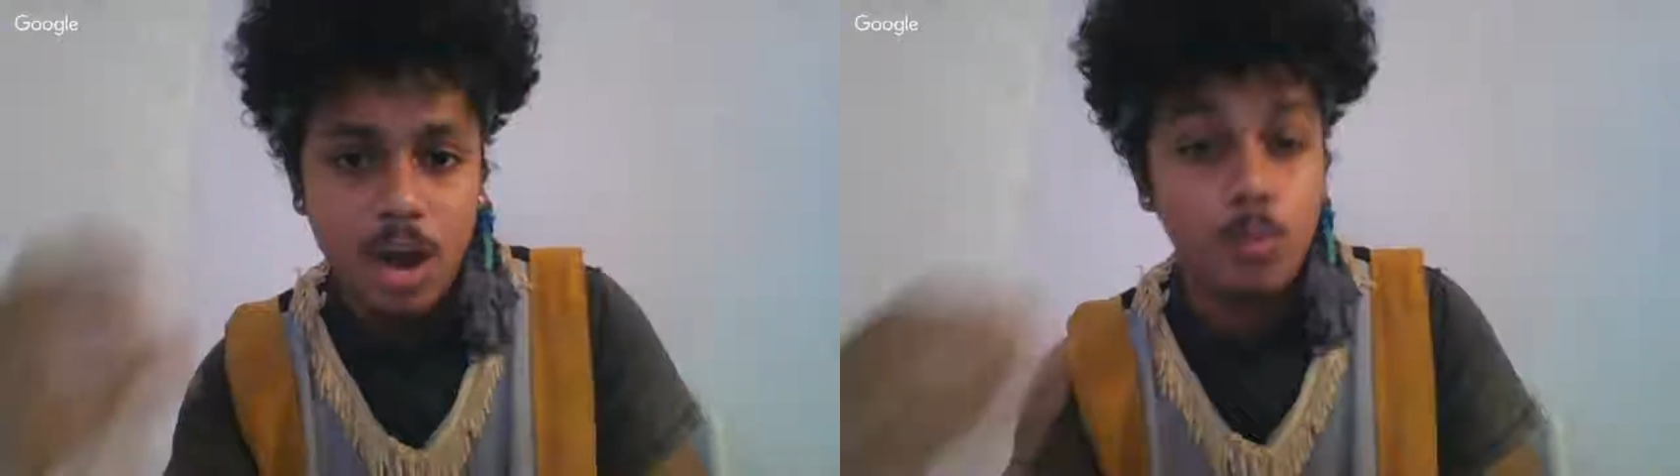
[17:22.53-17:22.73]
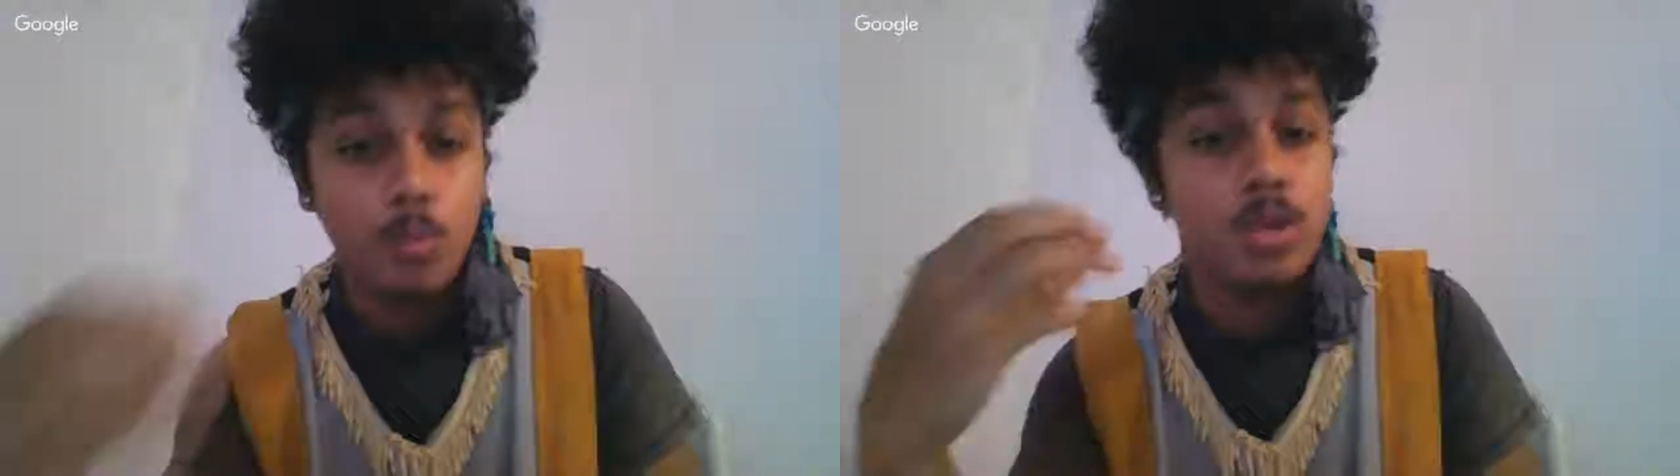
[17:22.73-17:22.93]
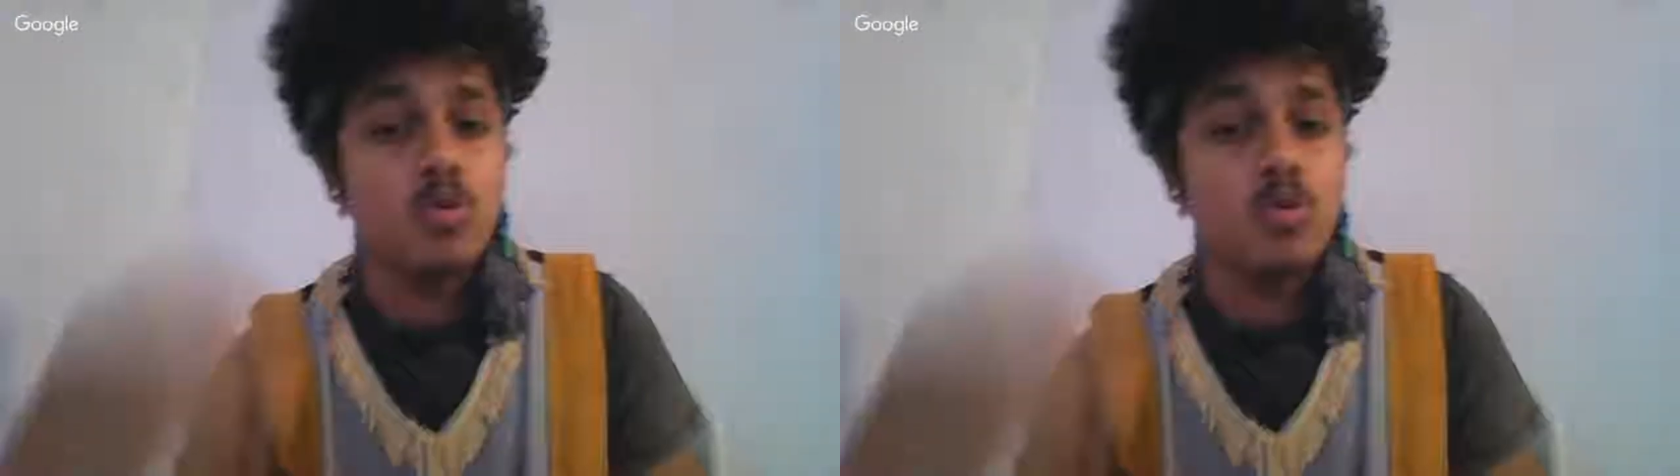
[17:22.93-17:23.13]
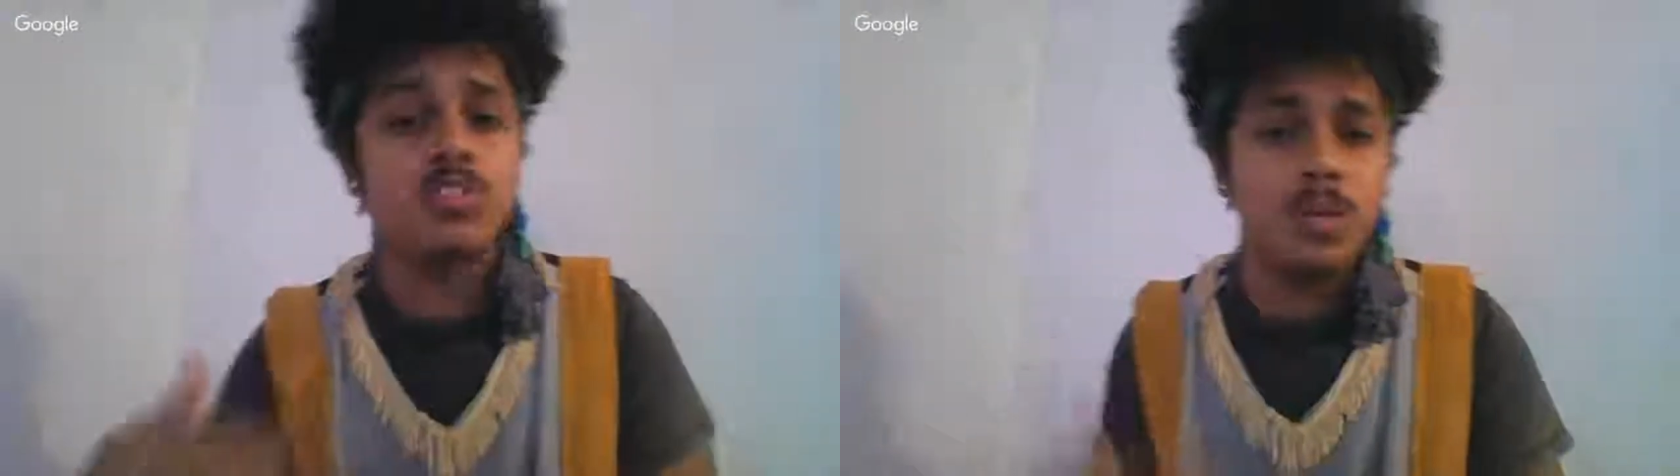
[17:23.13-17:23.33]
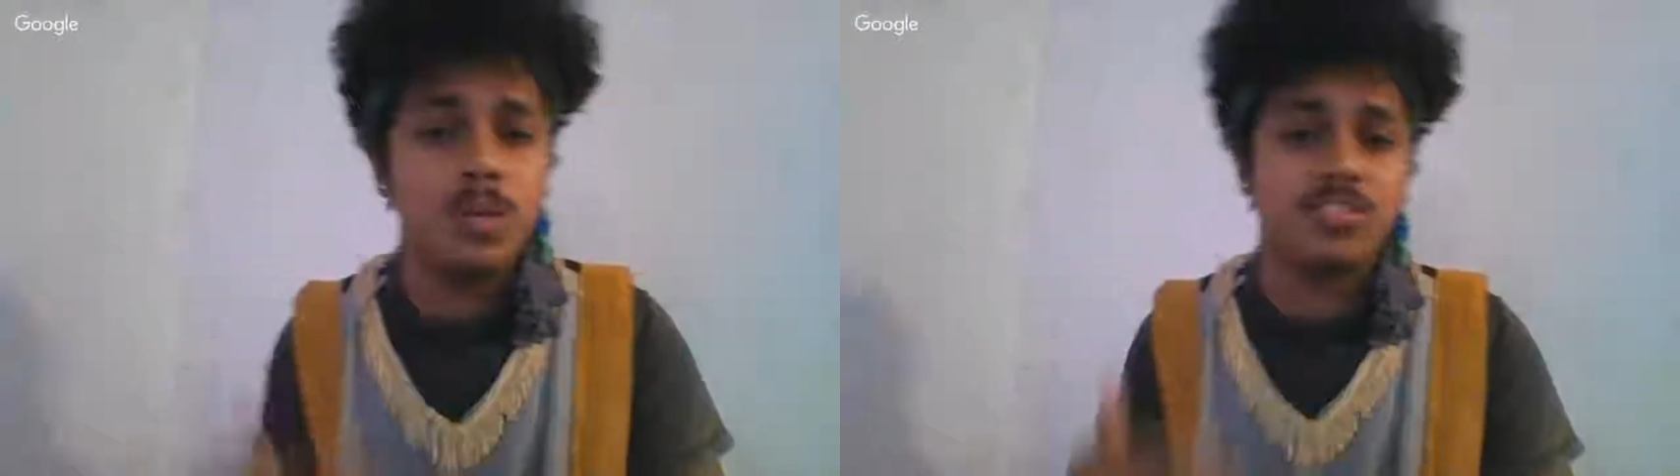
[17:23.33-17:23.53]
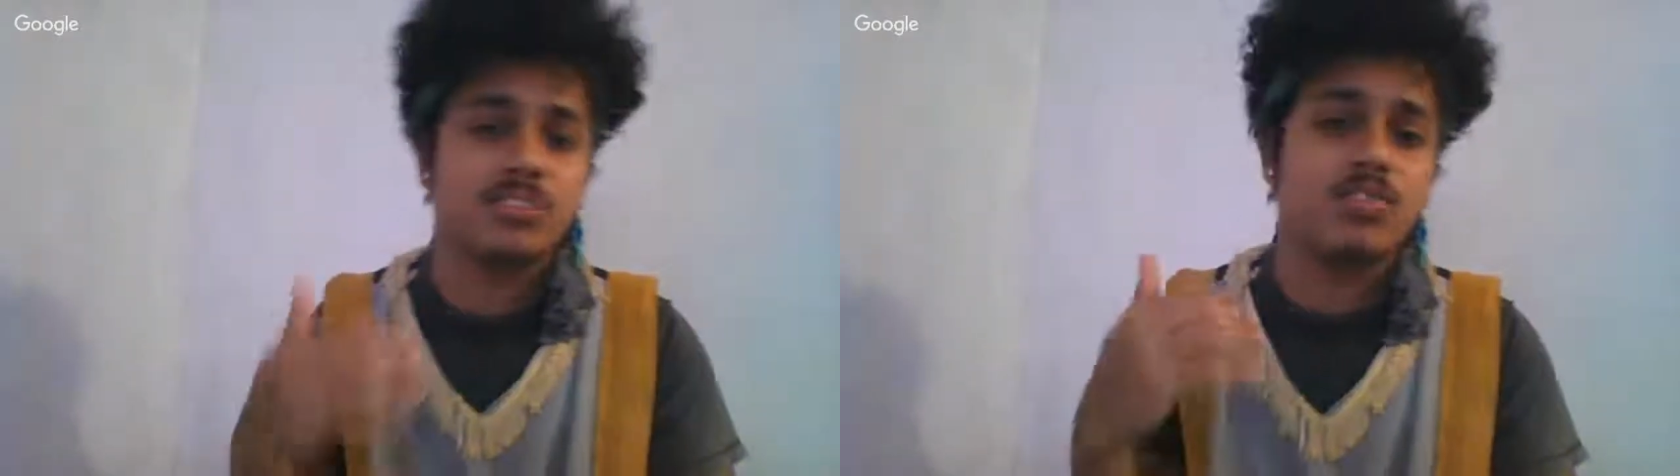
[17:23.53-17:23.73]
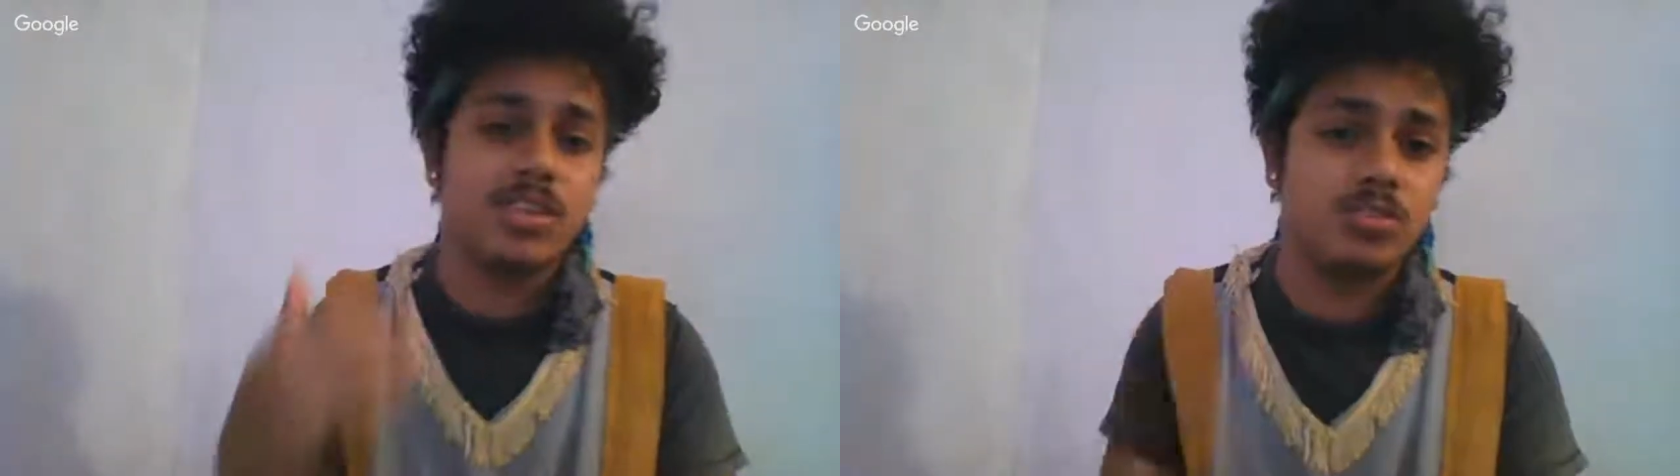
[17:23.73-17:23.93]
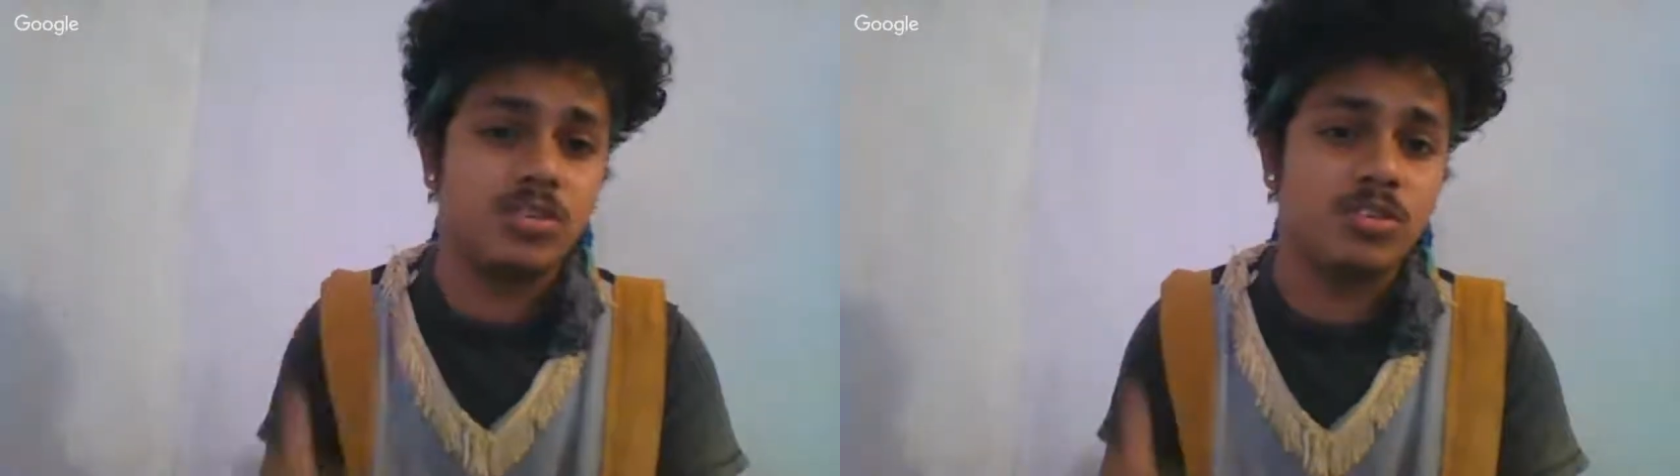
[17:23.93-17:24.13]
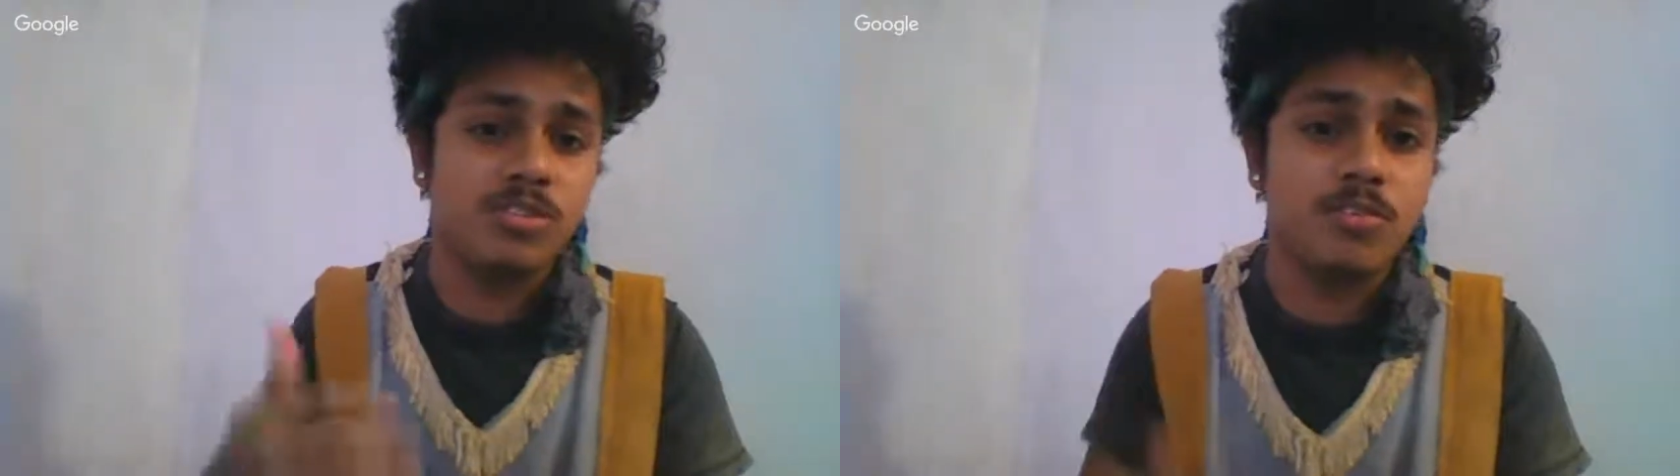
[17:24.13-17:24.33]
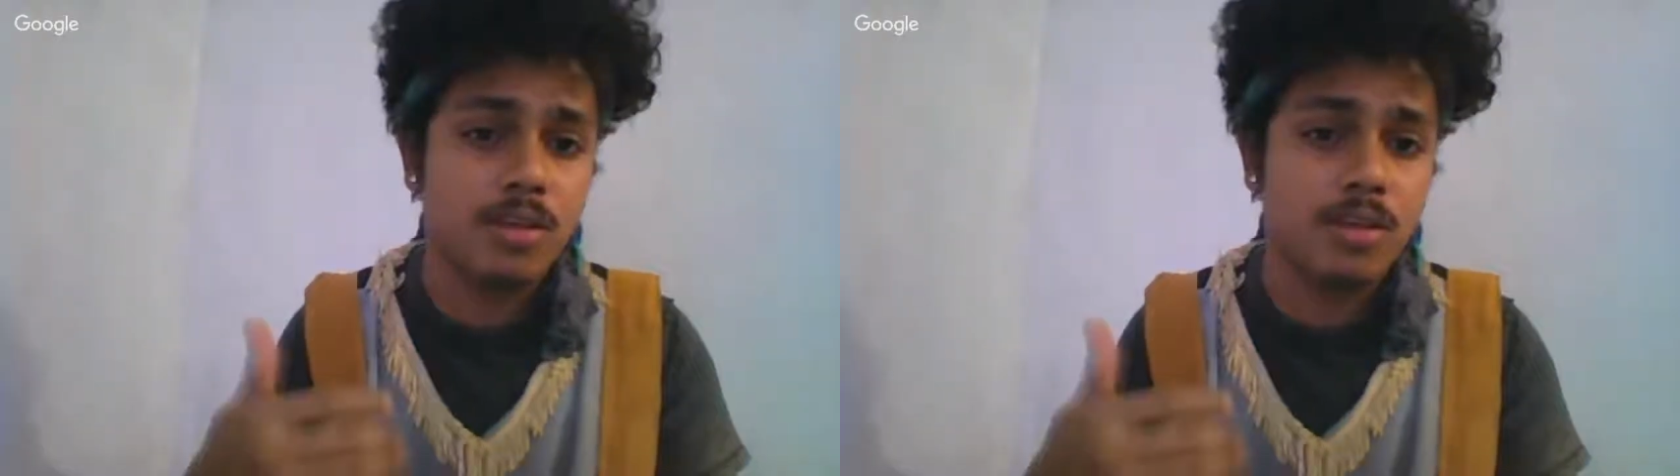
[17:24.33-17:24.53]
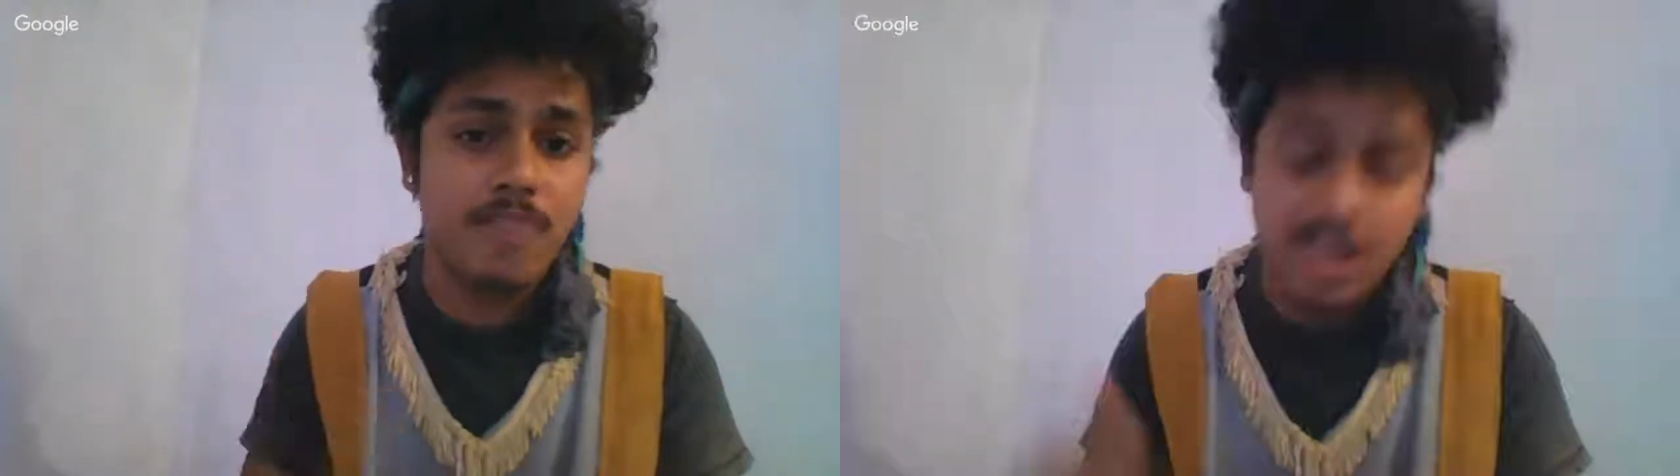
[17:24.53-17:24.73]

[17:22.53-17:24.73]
and we know this place is reserved under fire,